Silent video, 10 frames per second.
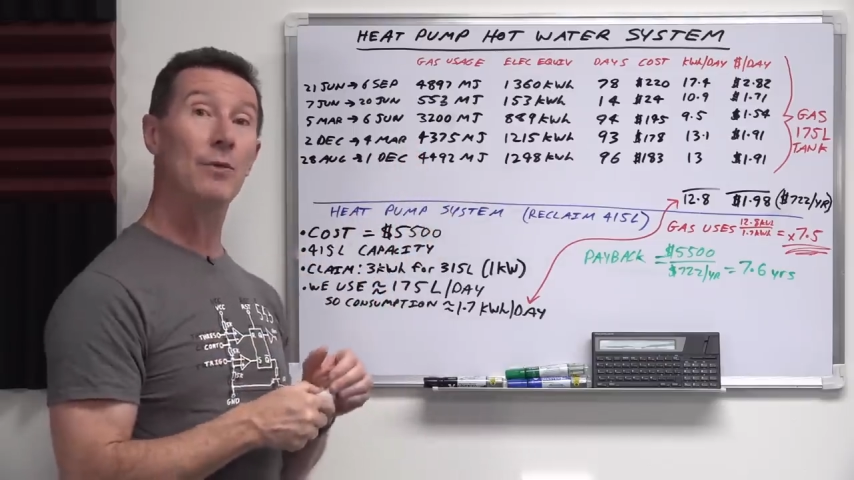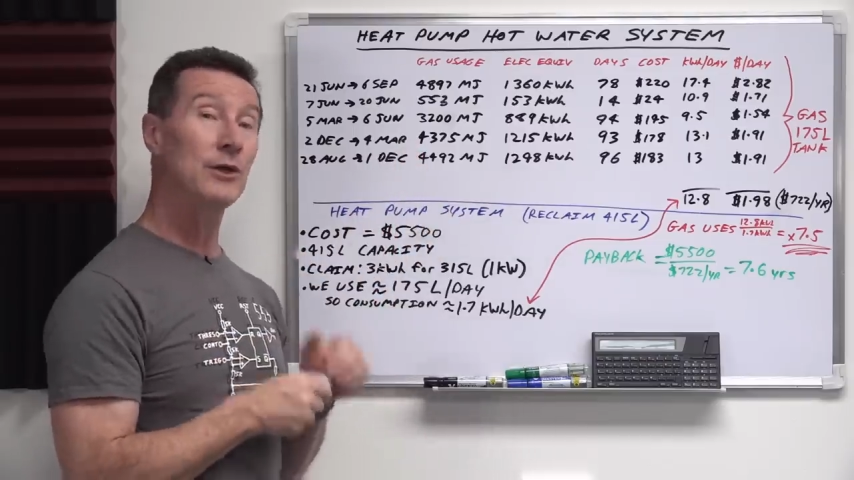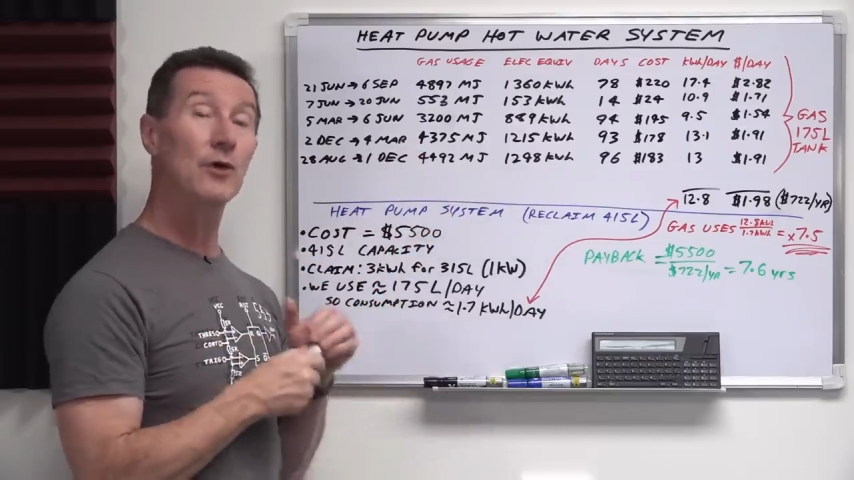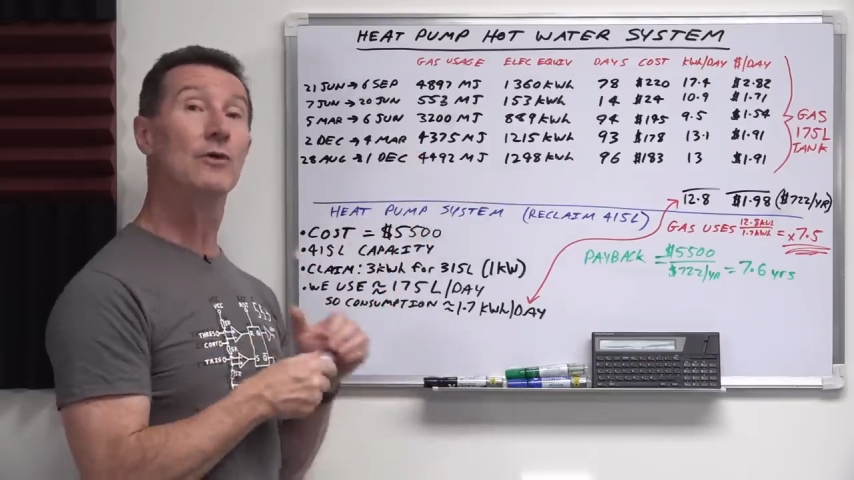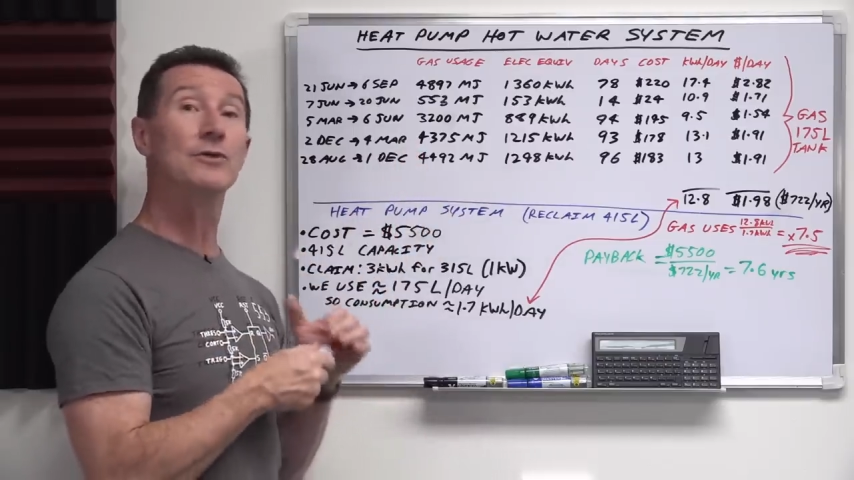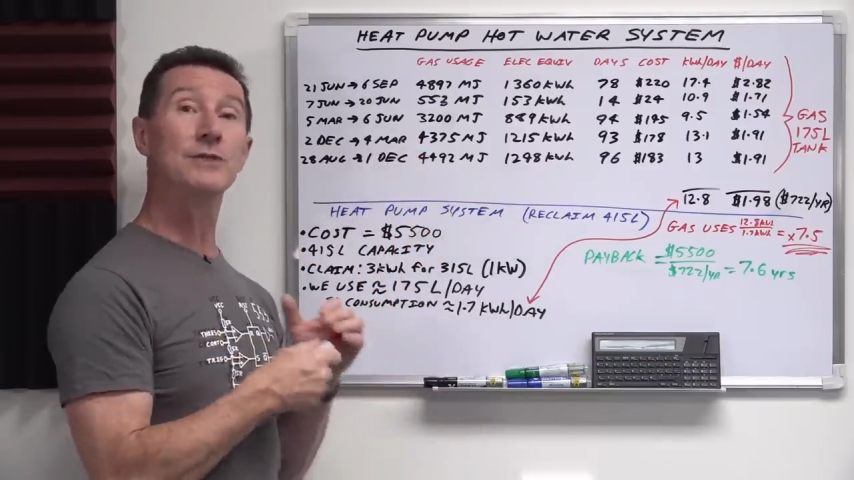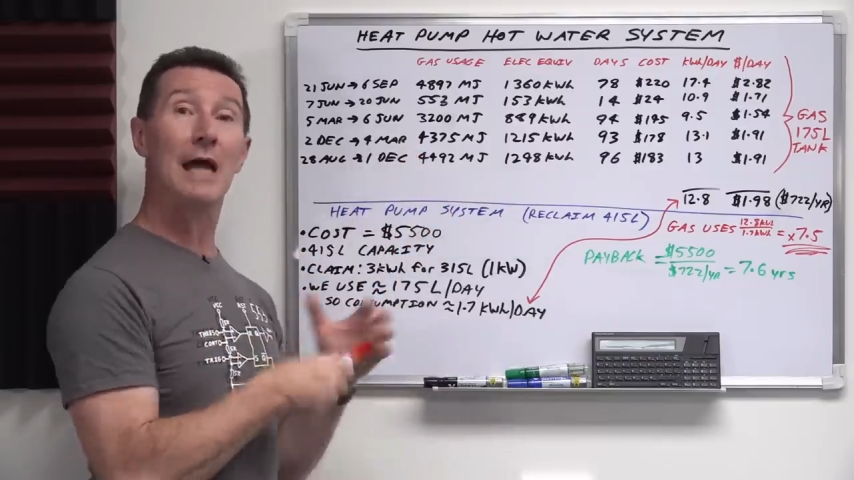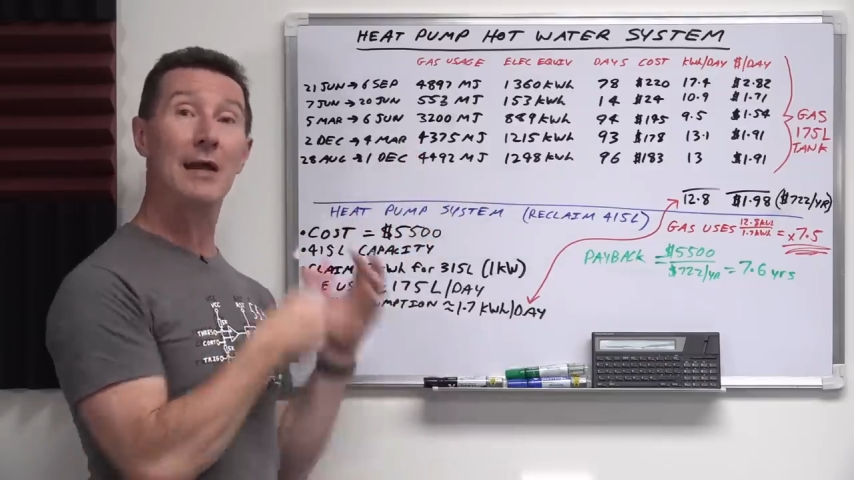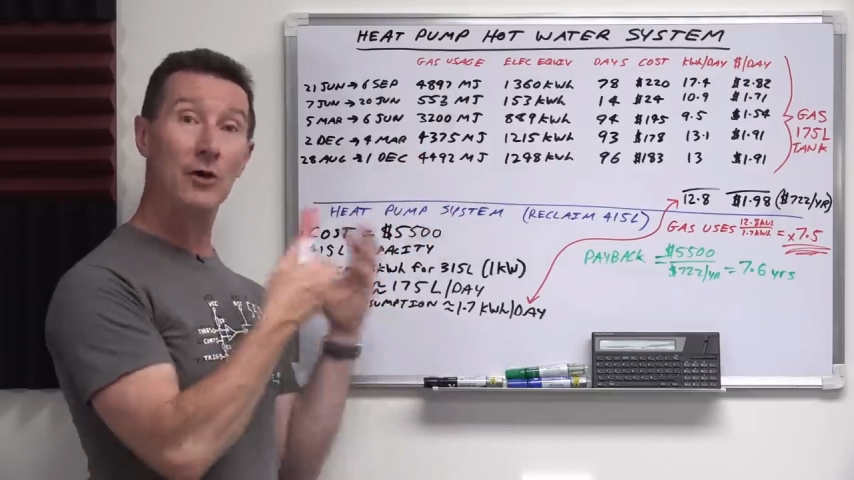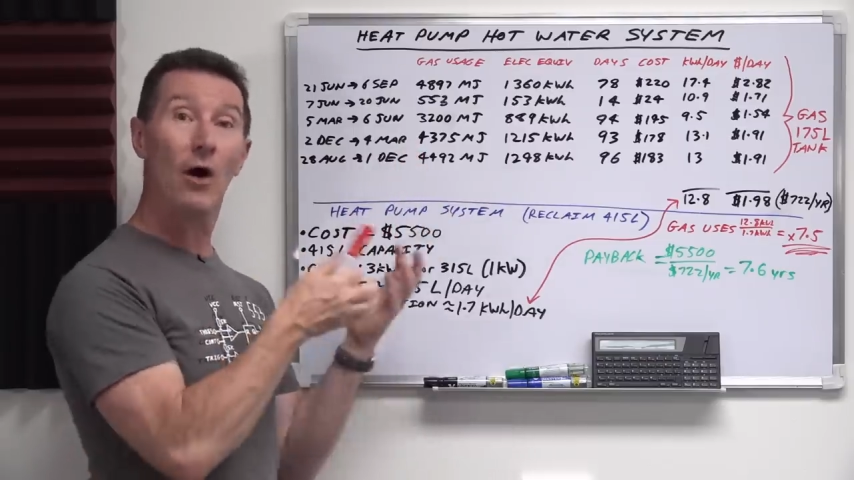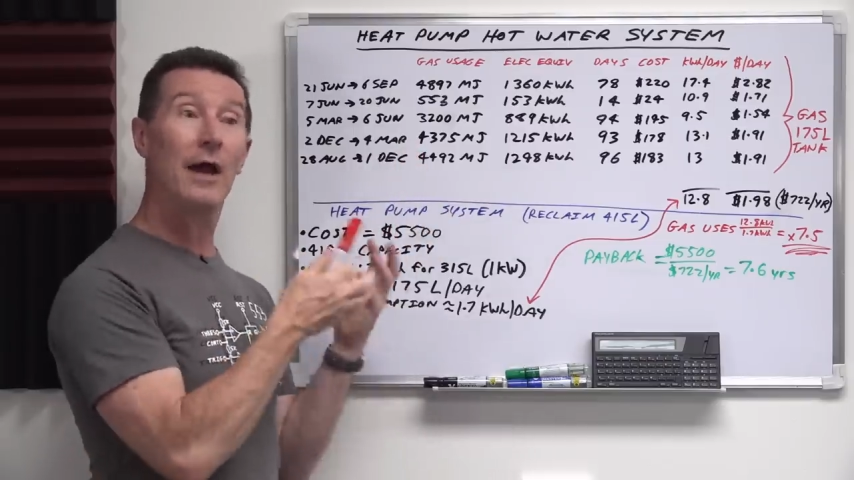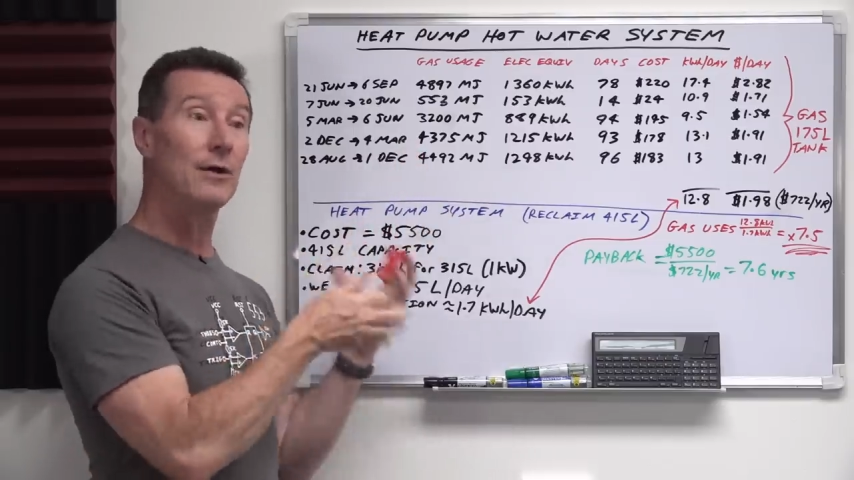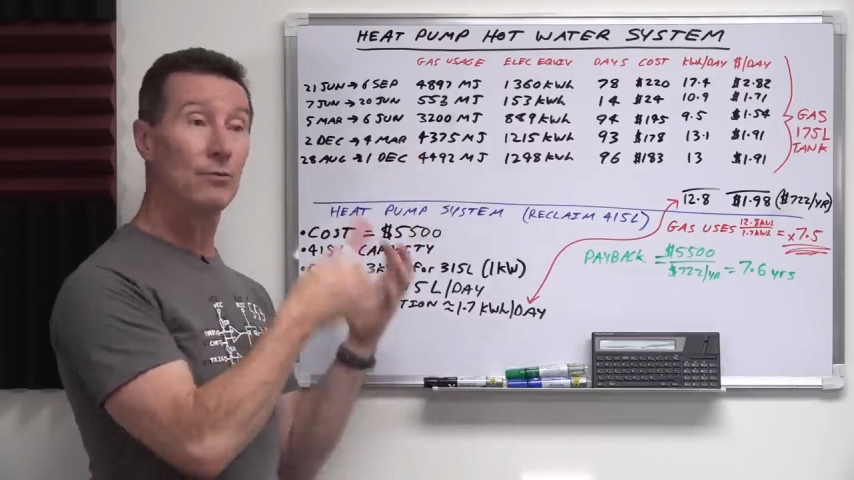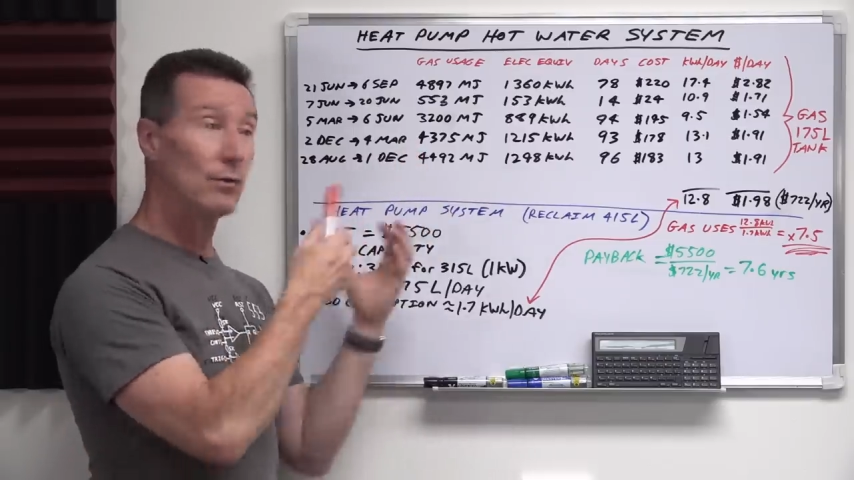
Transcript: we used at night